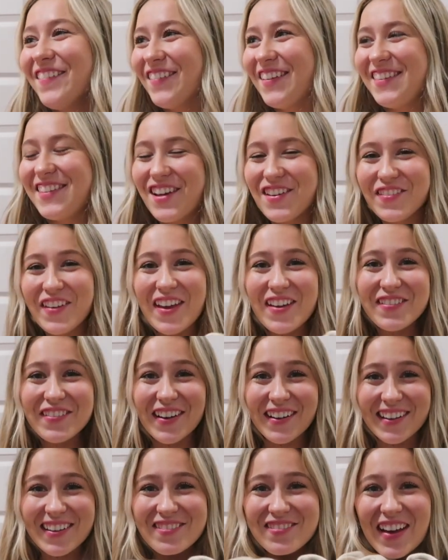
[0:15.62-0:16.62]
What's up and
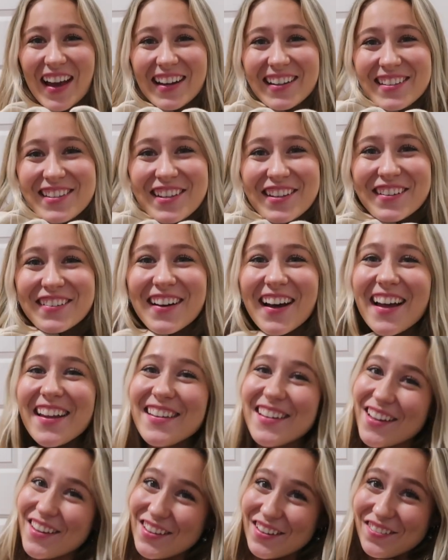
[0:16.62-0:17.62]
welcome back to
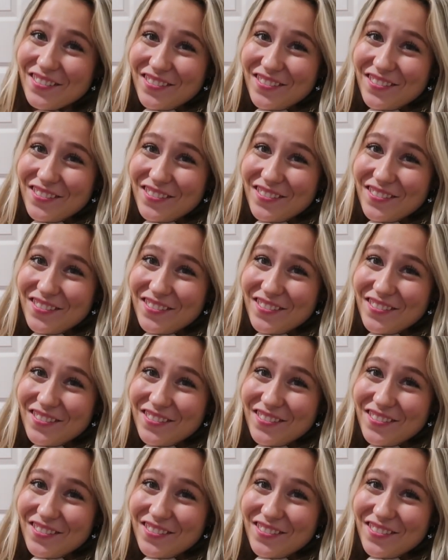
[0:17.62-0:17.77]
another